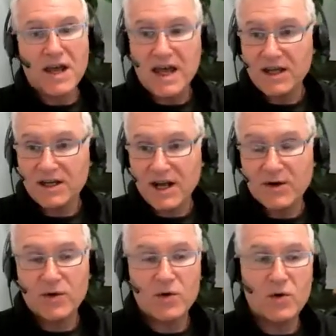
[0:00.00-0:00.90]
In
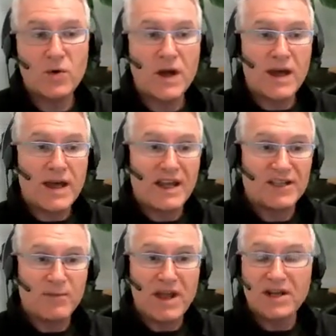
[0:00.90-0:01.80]
general,
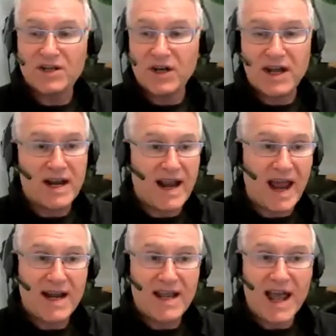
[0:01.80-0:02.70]
expenditure in
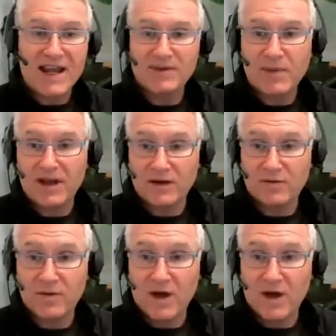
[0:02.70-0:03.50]
any aspect of